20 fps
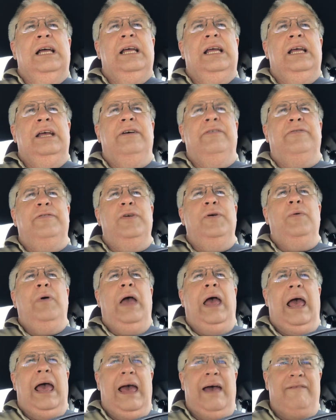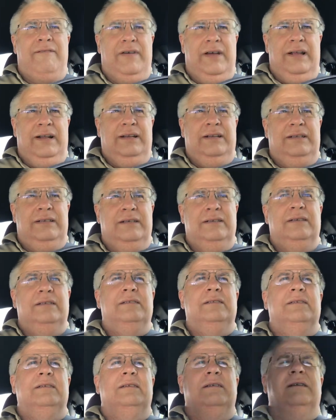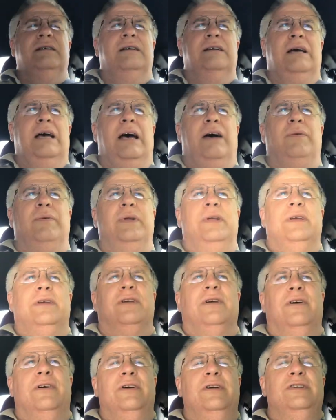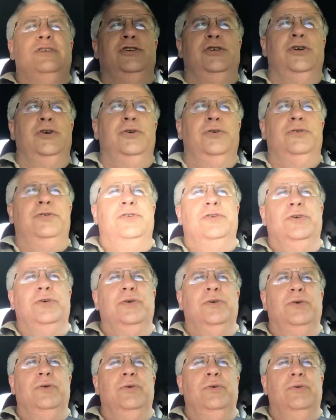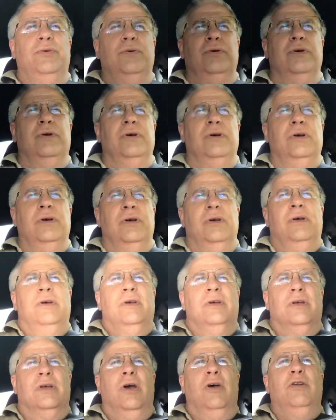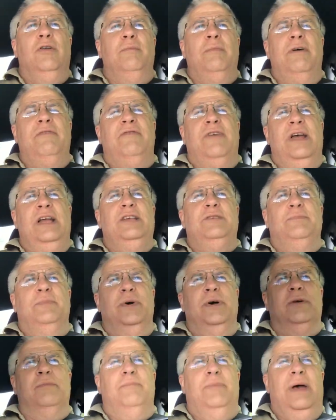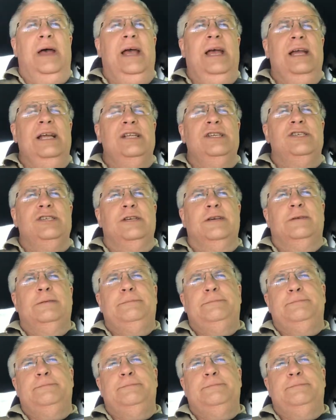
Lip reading: if you haven't, I would encourage you to go to my Facebook page,